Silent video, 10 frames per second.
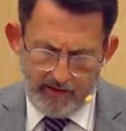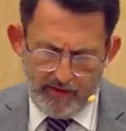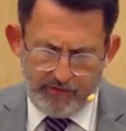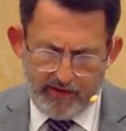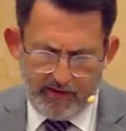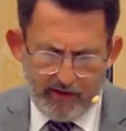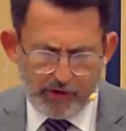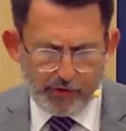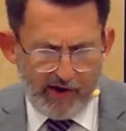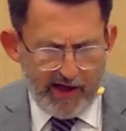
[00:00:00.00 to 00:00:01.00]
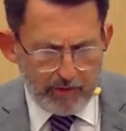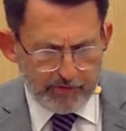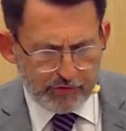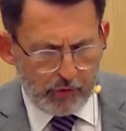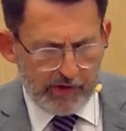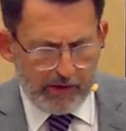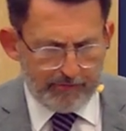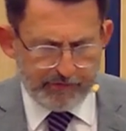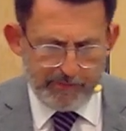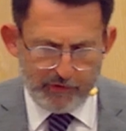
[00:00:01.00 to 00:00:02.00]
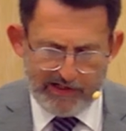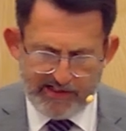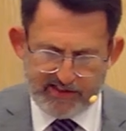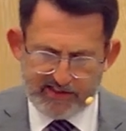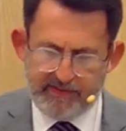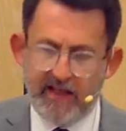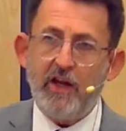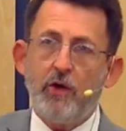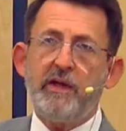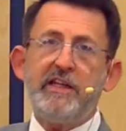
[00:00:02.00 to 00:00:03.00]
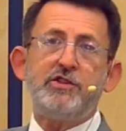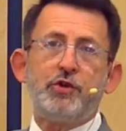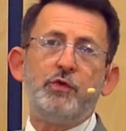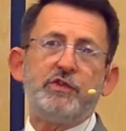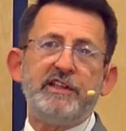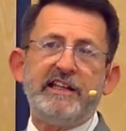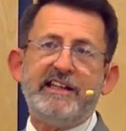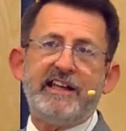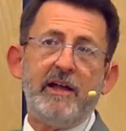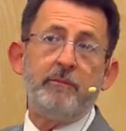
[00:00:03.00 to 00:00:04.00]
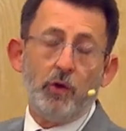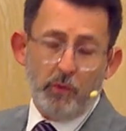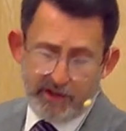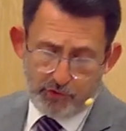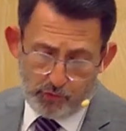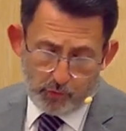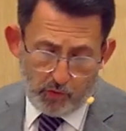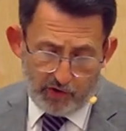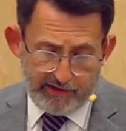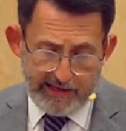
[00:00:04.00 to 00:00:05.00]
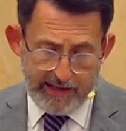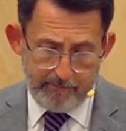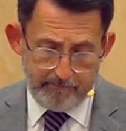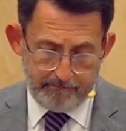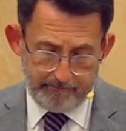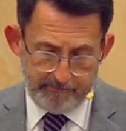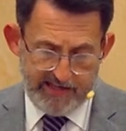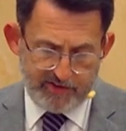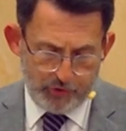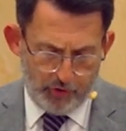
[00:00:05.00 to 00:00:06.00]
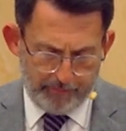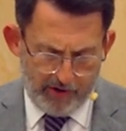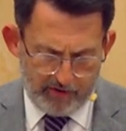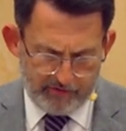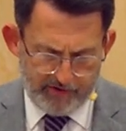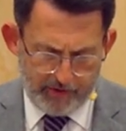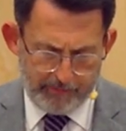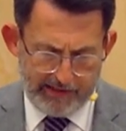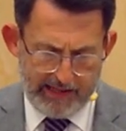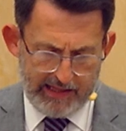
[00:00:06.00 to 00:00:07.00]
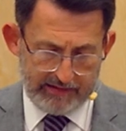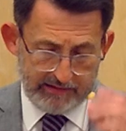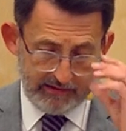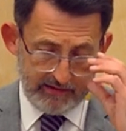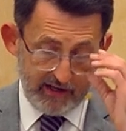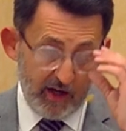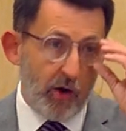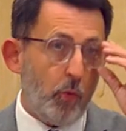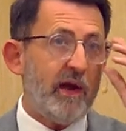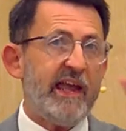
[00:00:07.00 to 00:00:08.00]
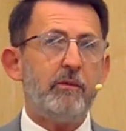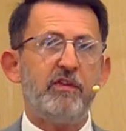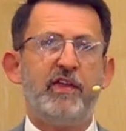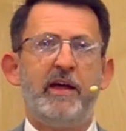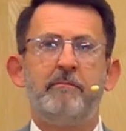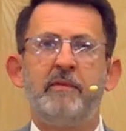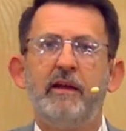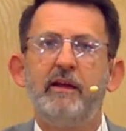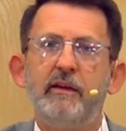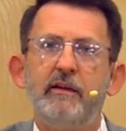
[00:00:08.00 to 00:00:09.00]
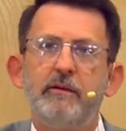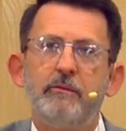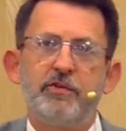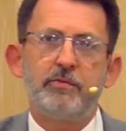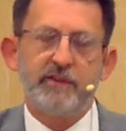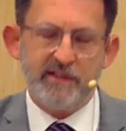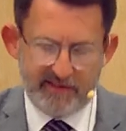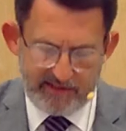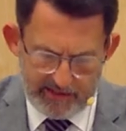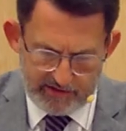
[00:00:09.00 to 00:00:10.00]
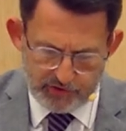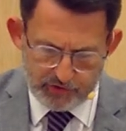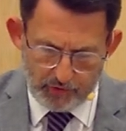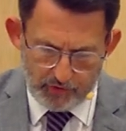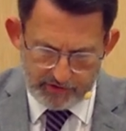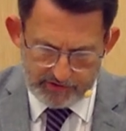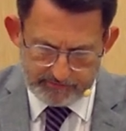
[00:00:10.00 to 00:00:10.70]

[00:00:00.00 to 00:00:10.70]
The cry was going up from the religious men We don't need him. We don't want him. He's not part of our plan. Away with him, was what they said in short.